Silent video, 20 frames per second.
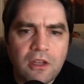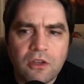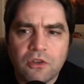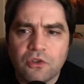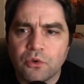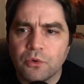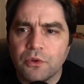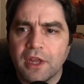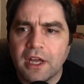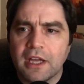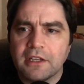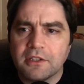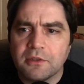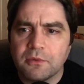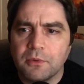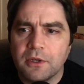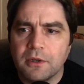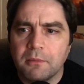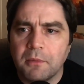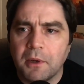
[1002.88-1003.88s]
so that's
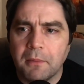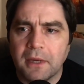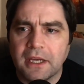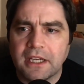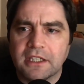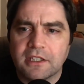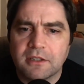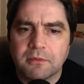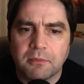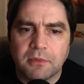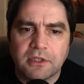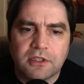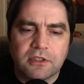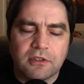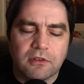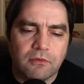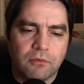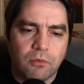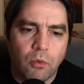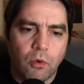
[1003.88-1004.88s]
where my mind's been
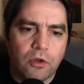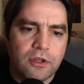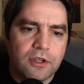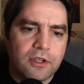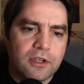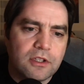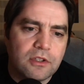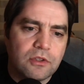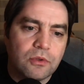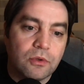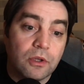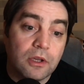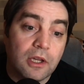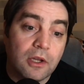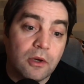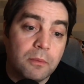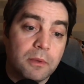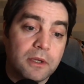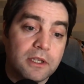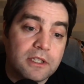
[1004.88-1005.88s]
sort of wandering to a
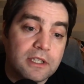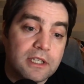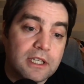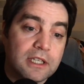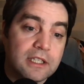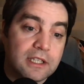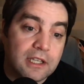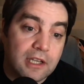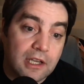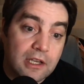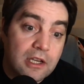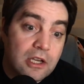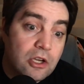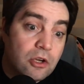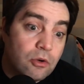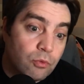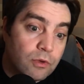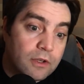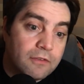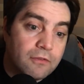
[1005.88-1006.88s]
little bit today, to get
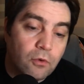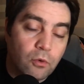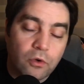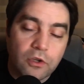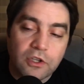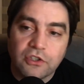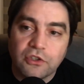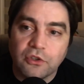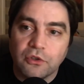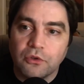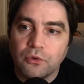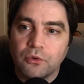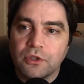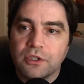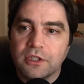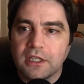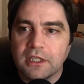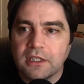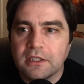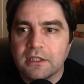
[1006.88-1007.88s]
refocused on those
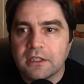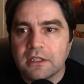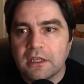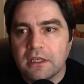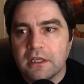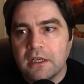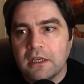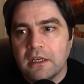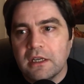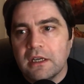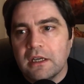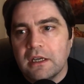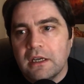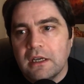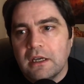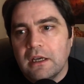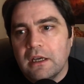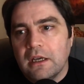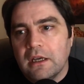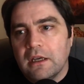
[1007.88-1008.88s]
things.
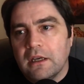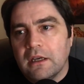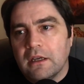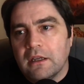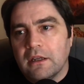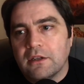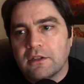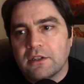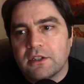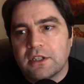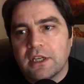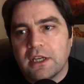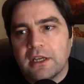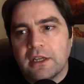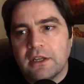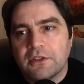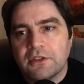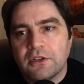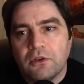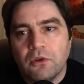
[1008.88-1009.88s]
There's
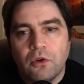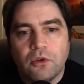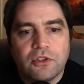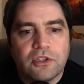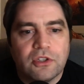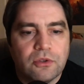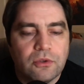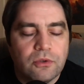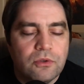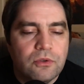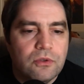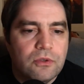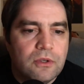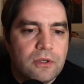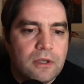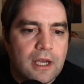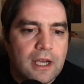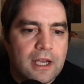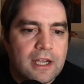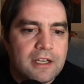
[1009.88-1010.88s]
a lot to do,
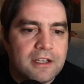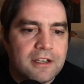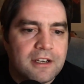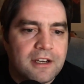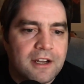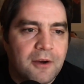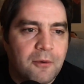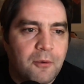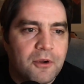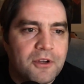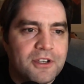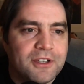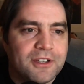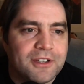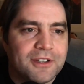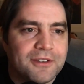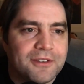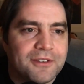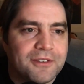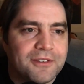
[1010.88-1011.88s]
and I
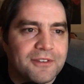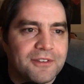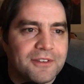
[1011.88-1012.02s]
wonder if